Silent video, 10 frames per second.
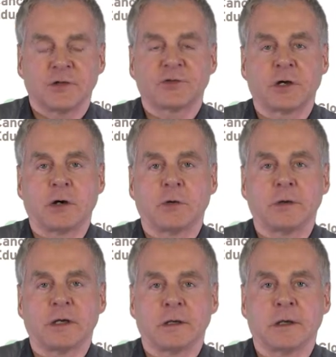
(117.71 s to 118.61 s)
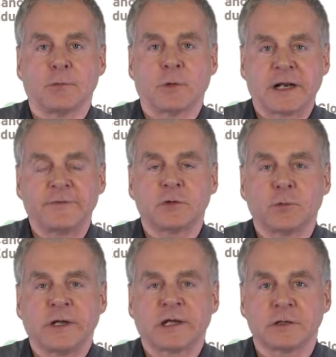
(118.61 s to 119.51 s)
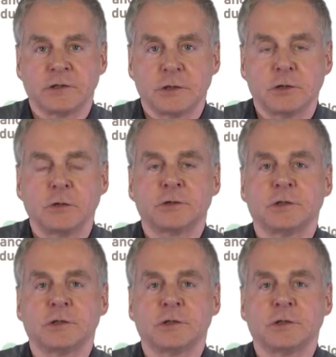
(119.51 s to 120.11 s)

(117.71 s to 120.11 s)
So whatever we can do